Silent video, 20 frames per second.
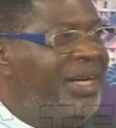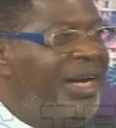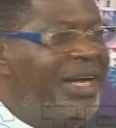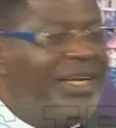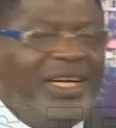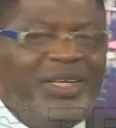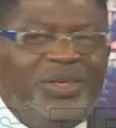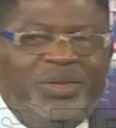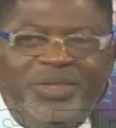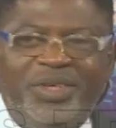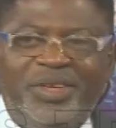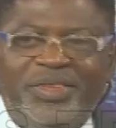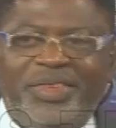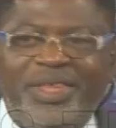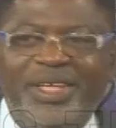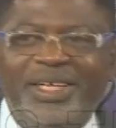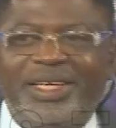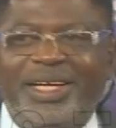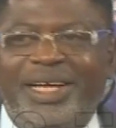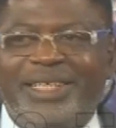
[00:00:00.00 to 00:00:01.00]
And I do not
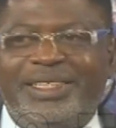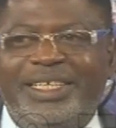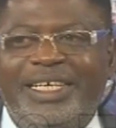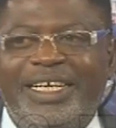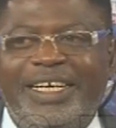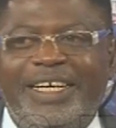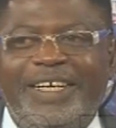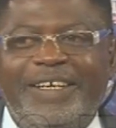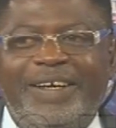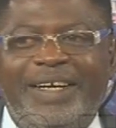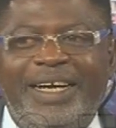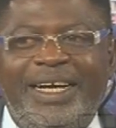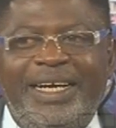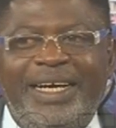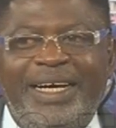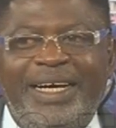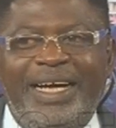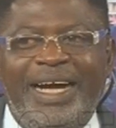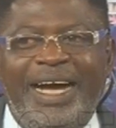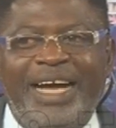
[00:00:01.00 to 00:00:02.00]
think that uh,
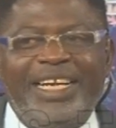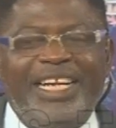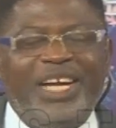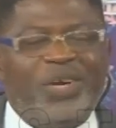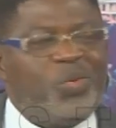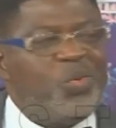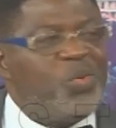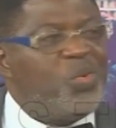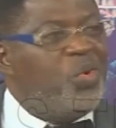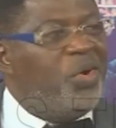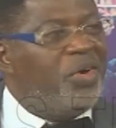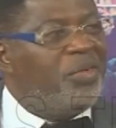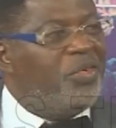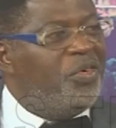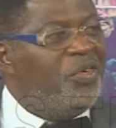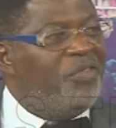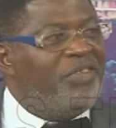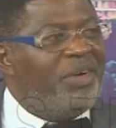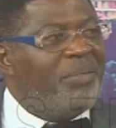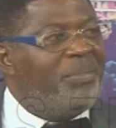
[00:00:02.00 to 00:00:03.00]
I N E C will go on
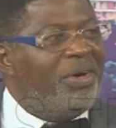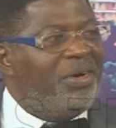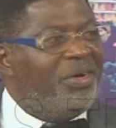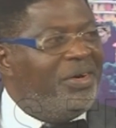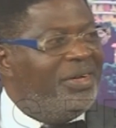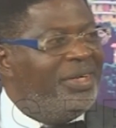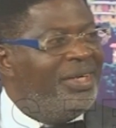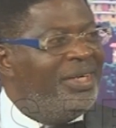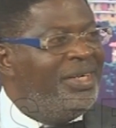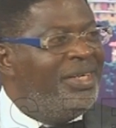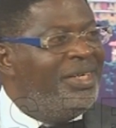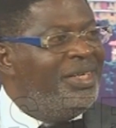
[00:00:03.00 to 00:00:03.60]
overboard,